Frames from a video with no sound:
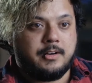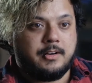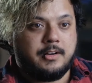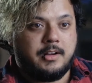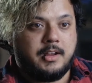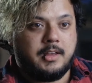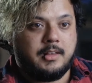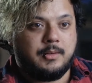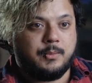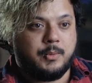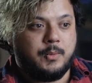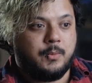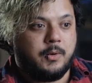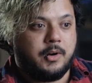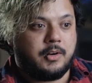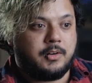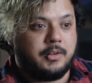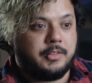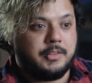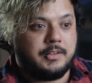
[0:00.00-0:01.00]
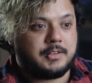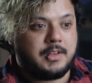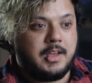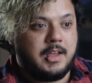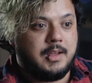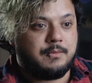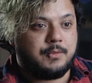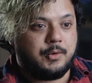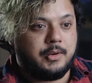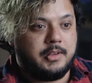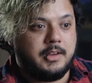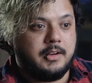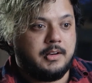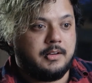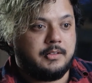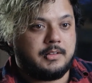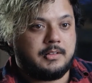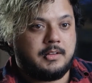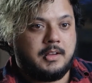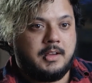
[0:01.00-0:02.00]
and we worked on this game for
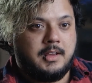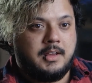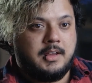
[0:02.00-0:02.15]
years,